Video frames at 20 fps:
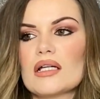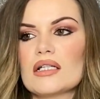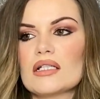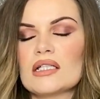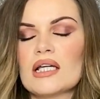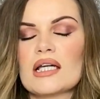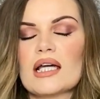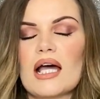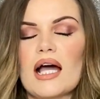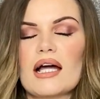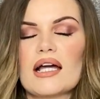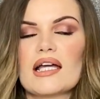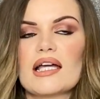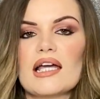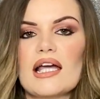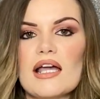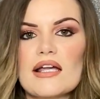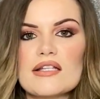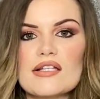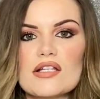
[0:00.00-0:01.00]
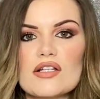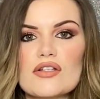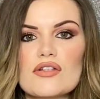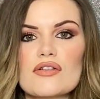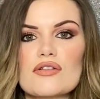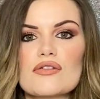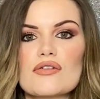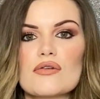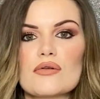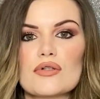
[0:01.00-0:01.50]
You can get
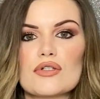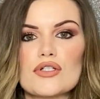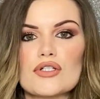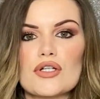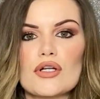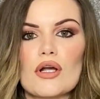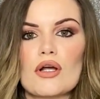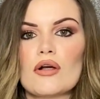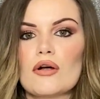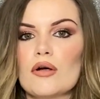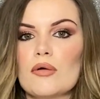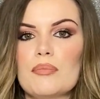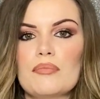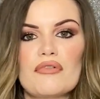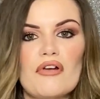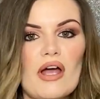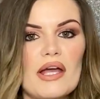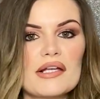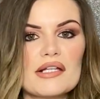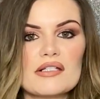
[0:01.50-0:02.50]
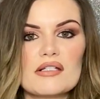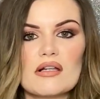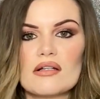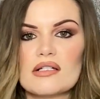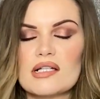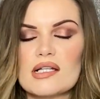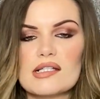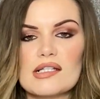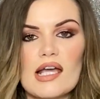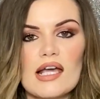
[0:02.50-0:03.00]
such a good price
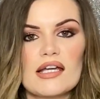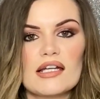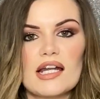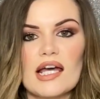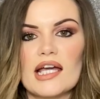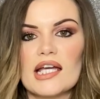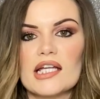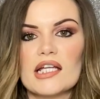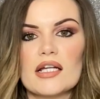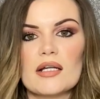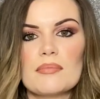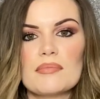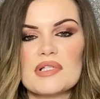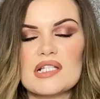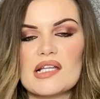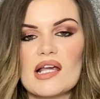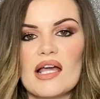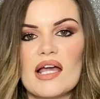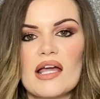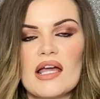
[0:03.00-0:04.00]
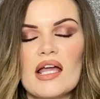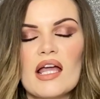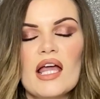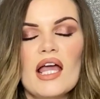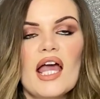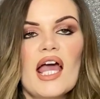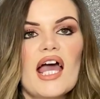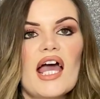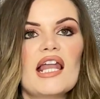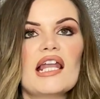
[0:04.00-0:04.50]
on design items there,
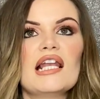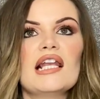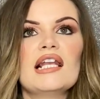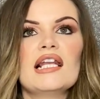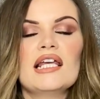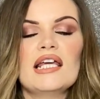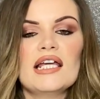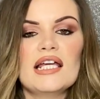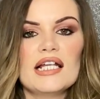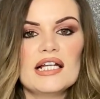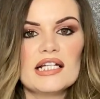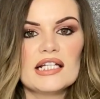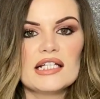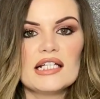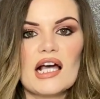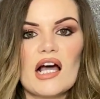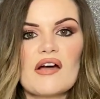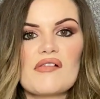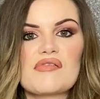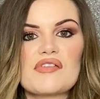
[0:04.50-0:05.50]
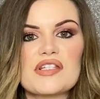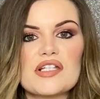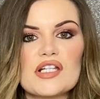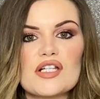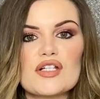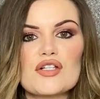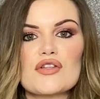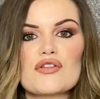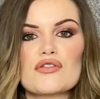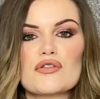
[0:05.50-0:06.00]
and lately I've
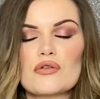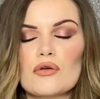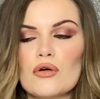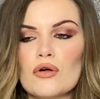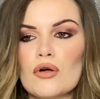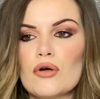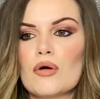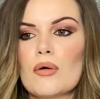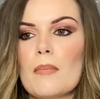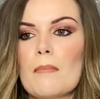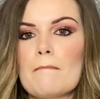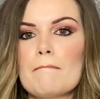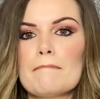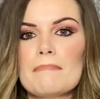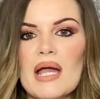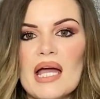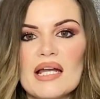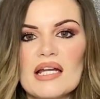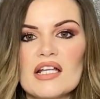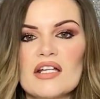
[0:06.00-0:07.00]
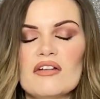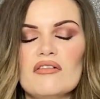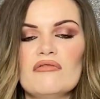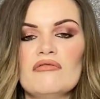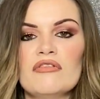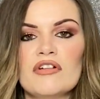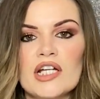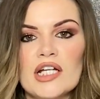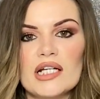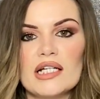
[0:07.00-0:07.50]
seen so many
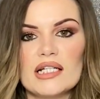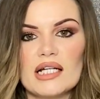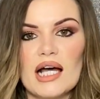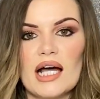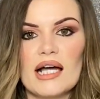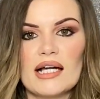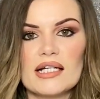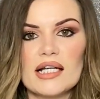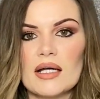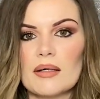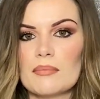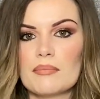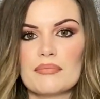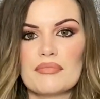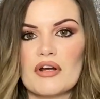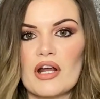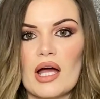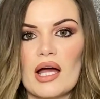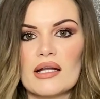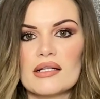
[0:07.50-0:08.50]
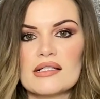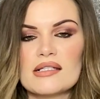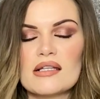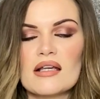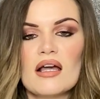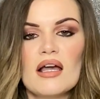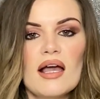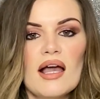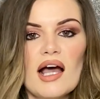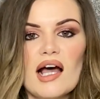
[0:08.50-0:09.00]
really high-end brands.
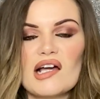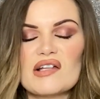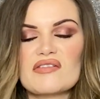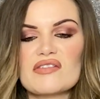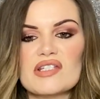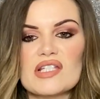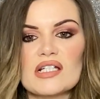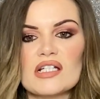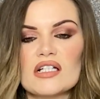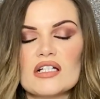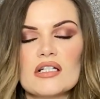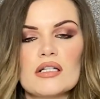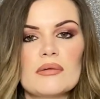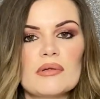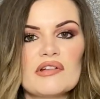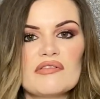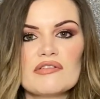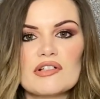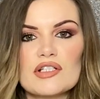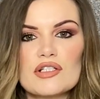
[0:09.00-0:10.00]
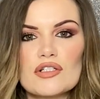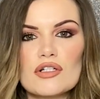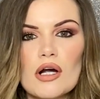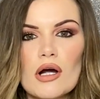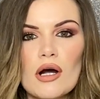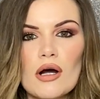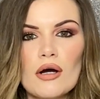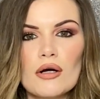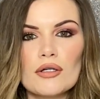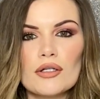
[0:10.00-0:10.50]
I've seen Louis
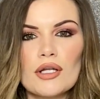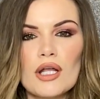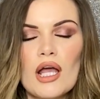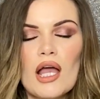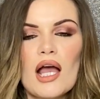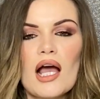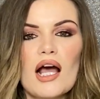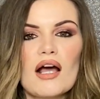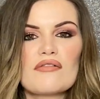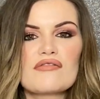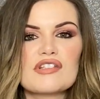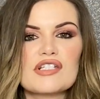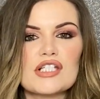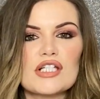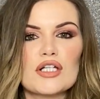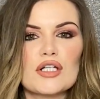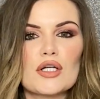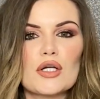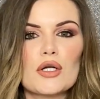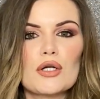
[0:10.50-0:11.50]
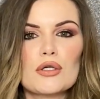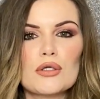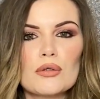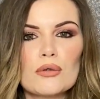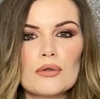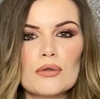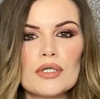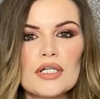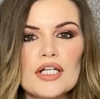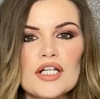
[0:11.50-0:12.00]
Vuitton, I've seen
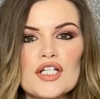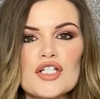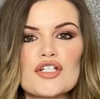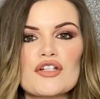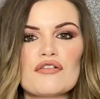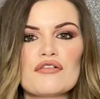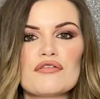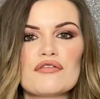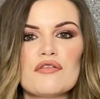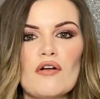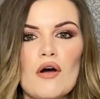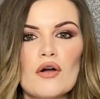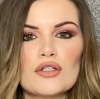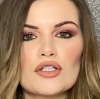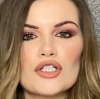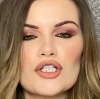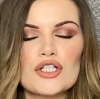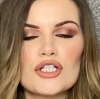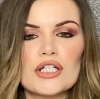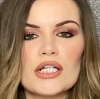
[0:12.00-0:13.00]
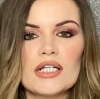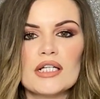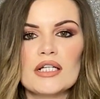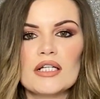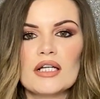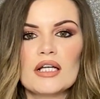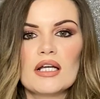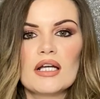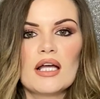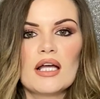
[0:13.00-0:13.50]
Chloe,
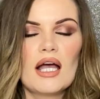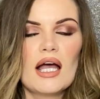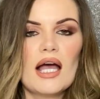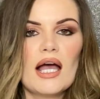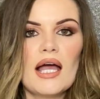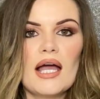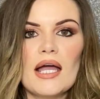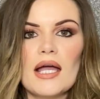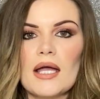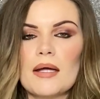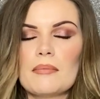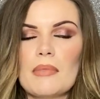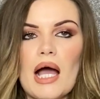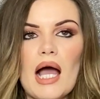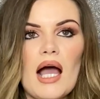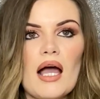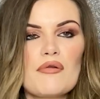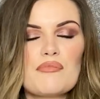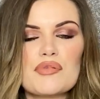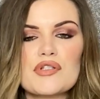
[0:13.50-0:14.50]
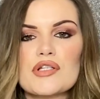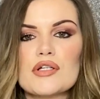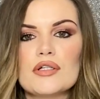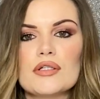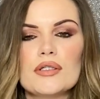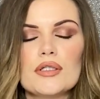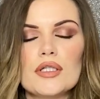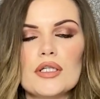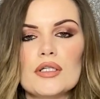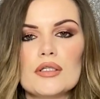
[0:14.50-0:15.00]
Givenchy,
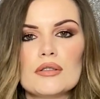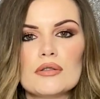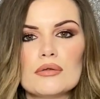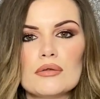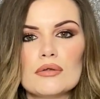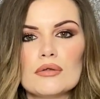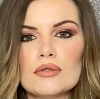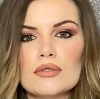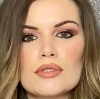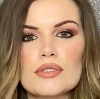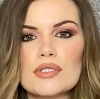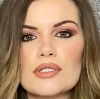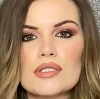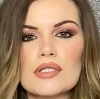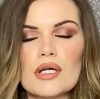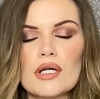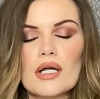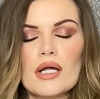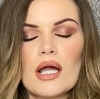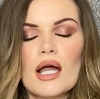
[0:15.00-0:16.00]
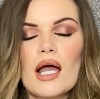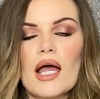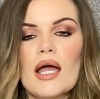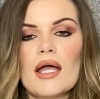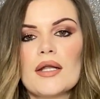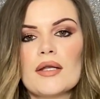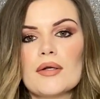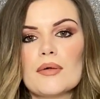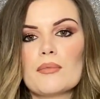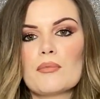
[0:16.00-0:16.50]
absolutely loads.
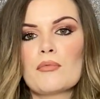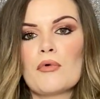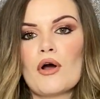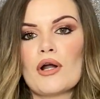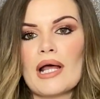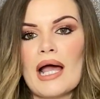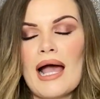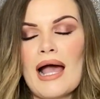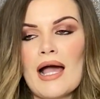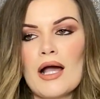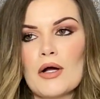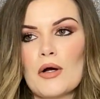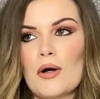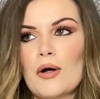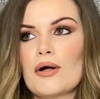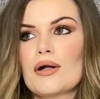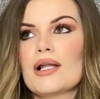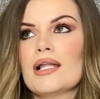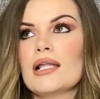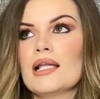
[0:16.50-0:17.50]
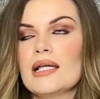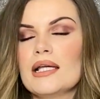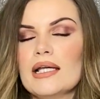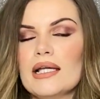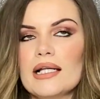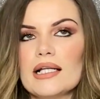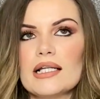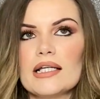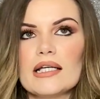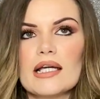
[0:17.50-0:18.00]
And what I got
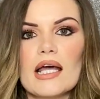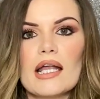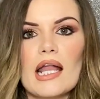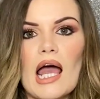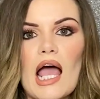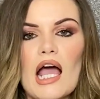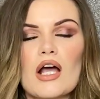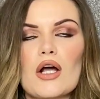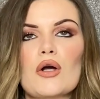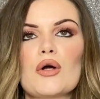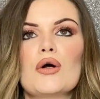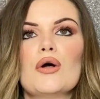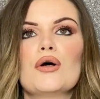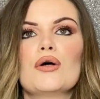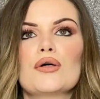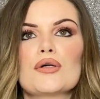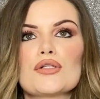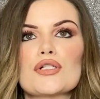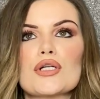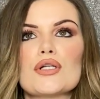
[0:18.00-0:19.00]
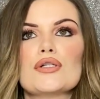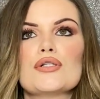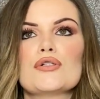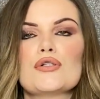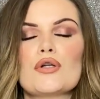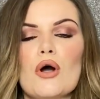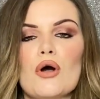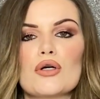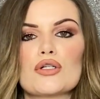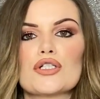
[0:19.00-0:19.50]
lately, and I could
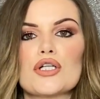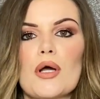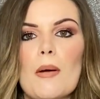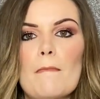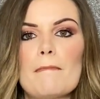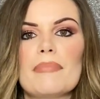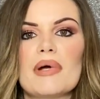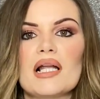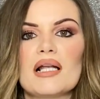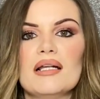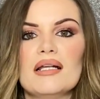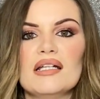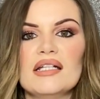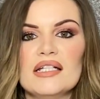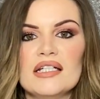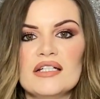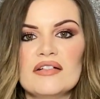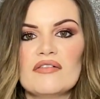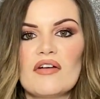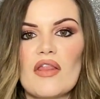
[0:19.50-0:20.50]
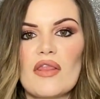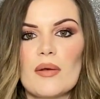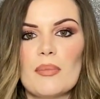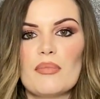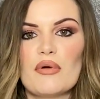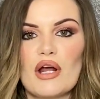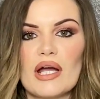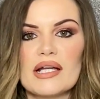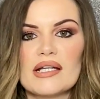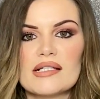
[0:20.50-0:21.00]
not believe the
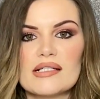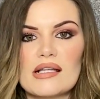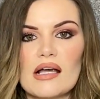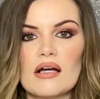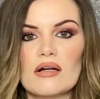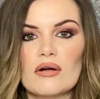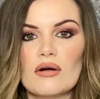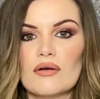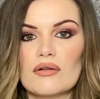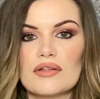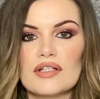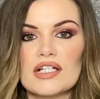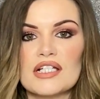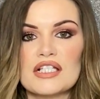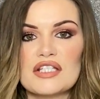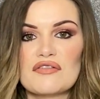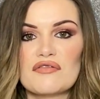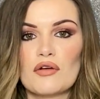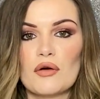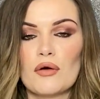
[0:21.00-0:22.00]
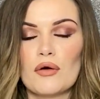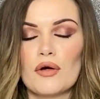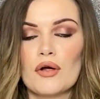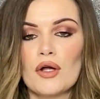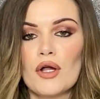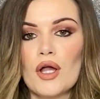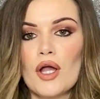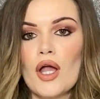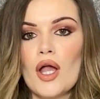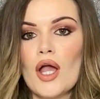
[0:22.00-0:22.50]
price I got these for,
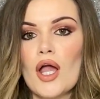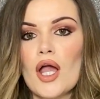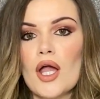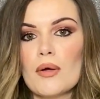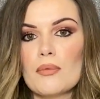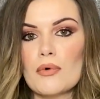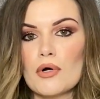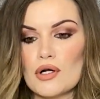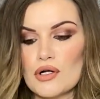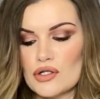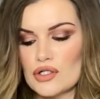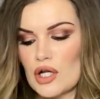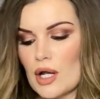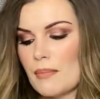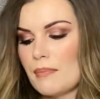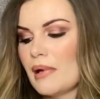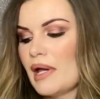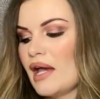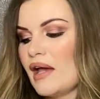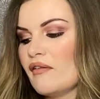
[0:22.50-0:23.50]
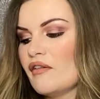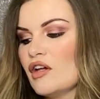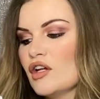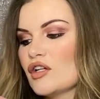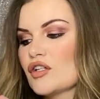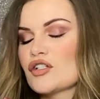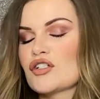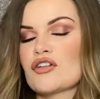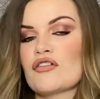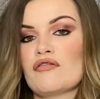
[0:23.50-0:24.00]
it was a pair
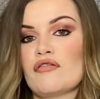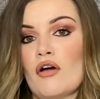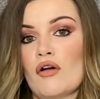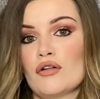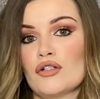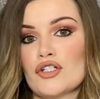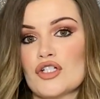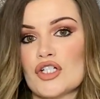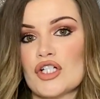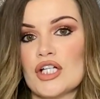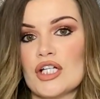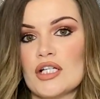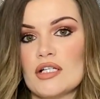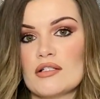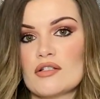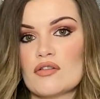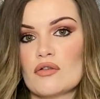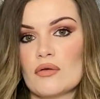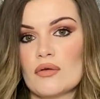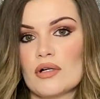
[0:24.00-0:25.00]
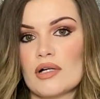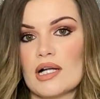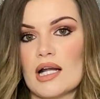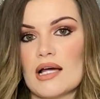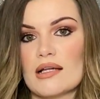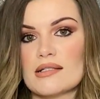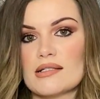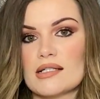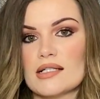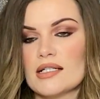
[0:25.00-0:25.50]
of Givenchy
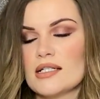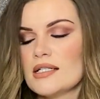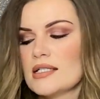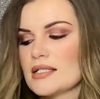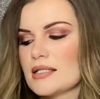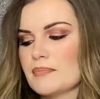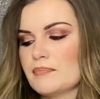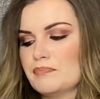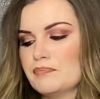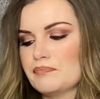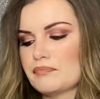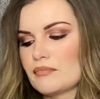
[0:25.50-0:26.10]
sunglasses.